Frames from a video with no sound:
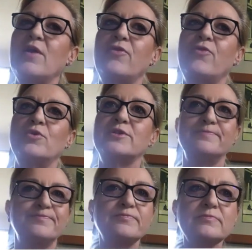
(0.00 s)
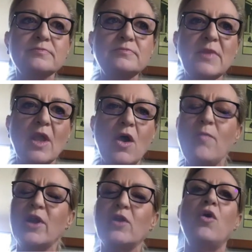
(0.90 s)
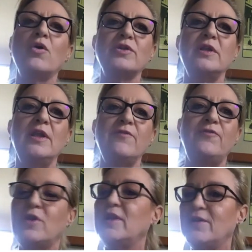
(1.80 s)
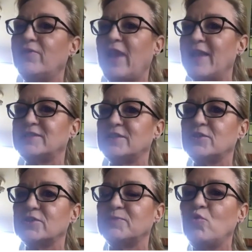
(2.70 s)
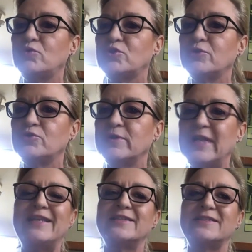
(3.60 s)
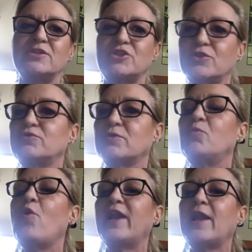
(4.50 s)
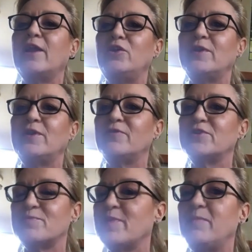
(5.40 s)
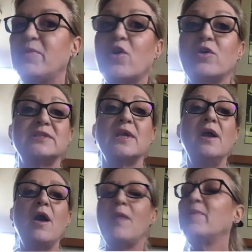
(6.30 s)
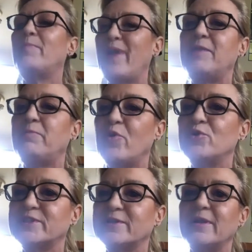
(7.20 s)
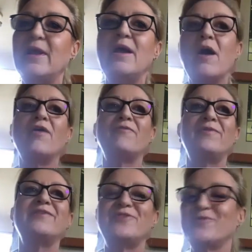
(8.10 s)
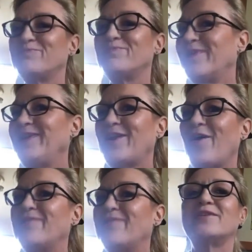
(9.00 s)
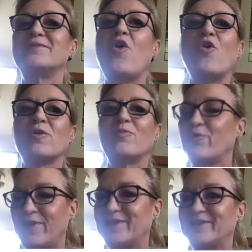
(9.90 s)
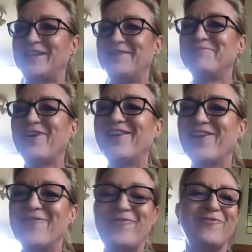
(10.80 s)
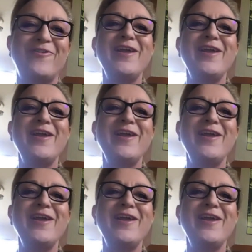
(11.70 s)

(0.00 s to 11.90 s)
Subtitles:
thought, oh my God, if you can give cancer to small children, innocent children, why can't you give it to me? Because I'm a bad person. I've lived I've done horrible things in my life. I've